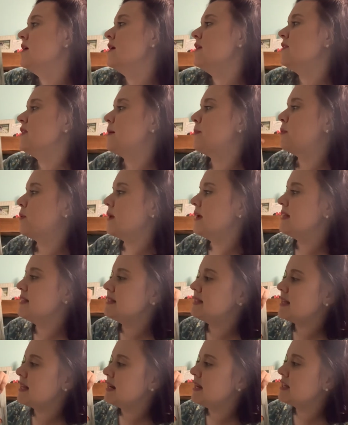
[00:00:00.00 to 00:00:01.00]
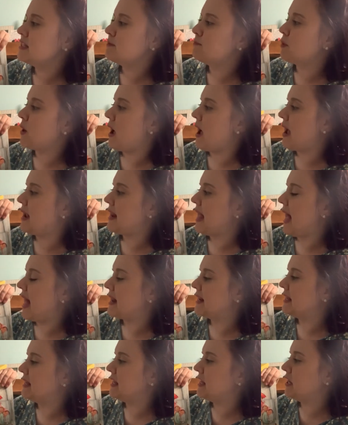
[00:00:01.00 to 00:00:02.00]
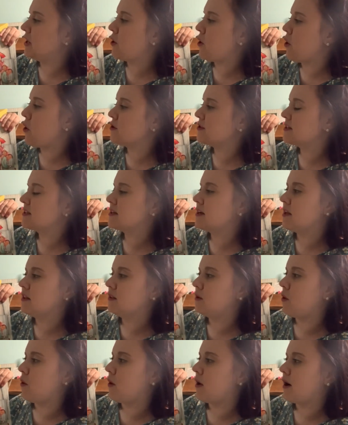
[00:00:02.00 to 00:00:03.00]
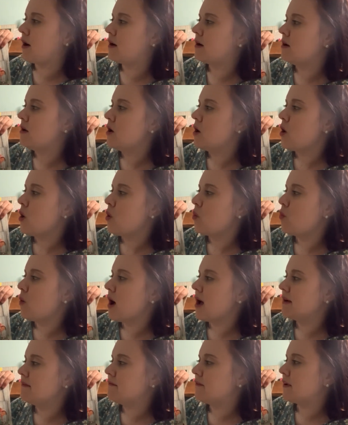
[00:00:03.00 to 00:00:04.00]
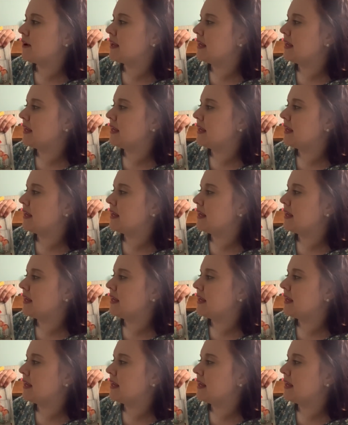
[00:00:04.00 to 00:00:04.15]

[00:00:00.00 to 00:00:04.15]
The prince and his bride had hijos galore, one for